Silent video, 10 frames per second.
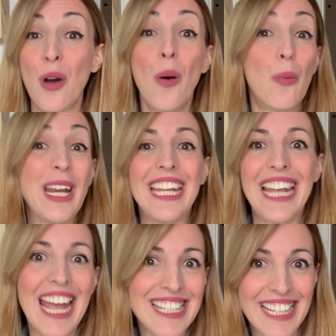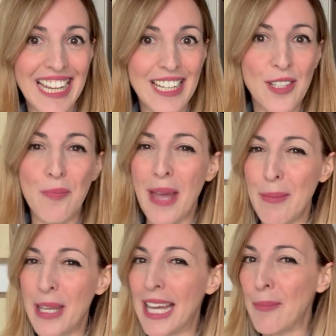wedding etiquette may
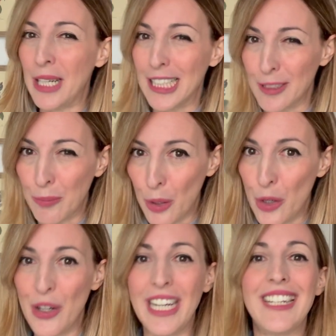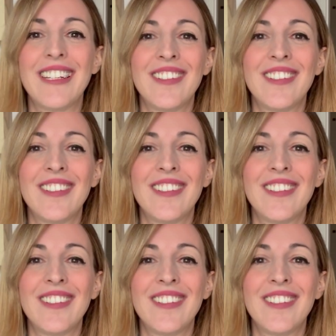become a little blurred.